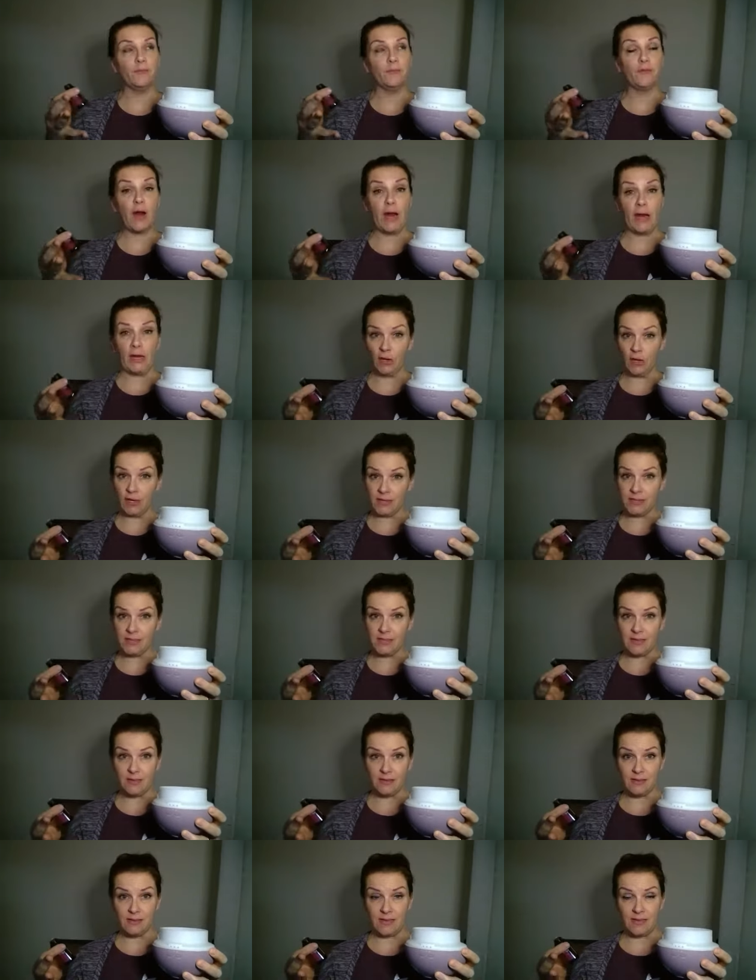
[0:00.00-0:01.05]

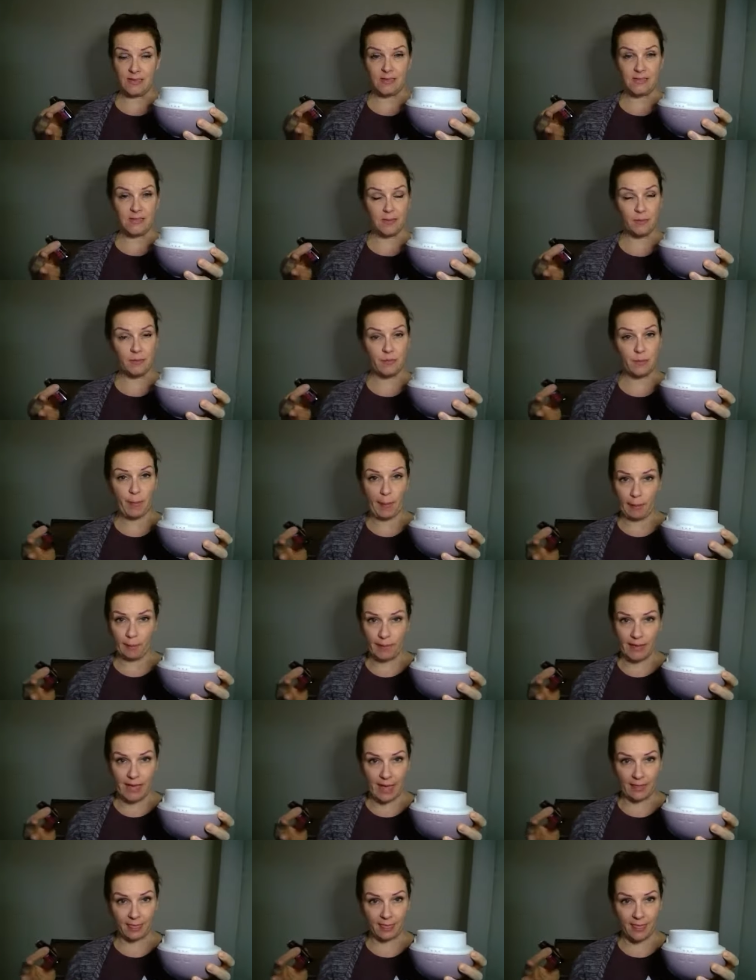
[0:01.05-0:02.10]
fragrances that seem to
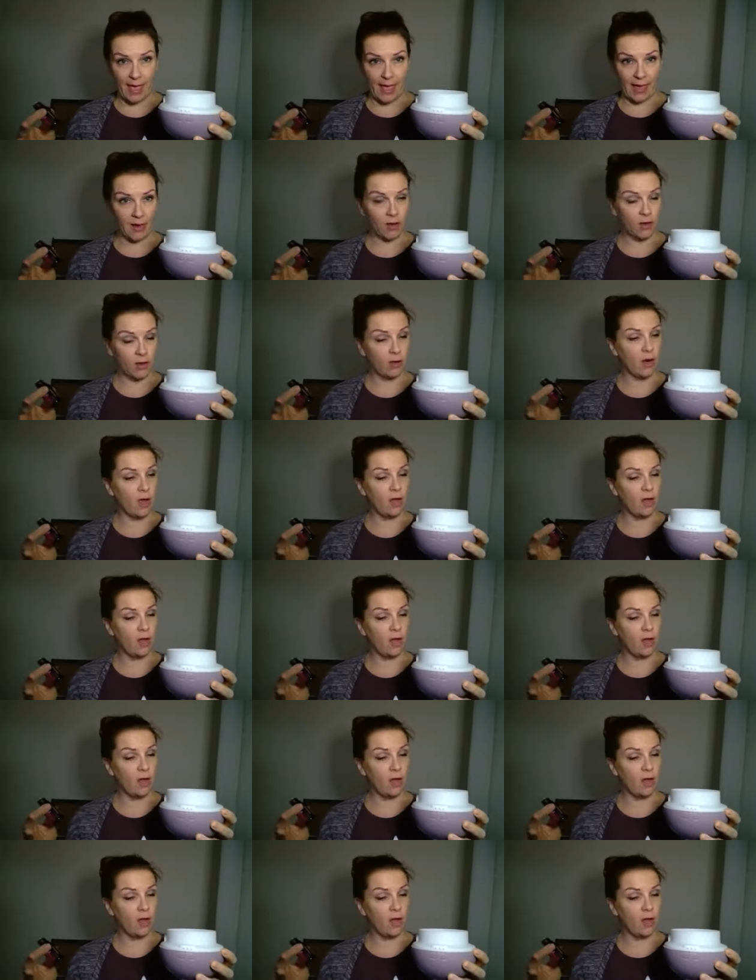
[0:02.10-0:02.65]
permeate the air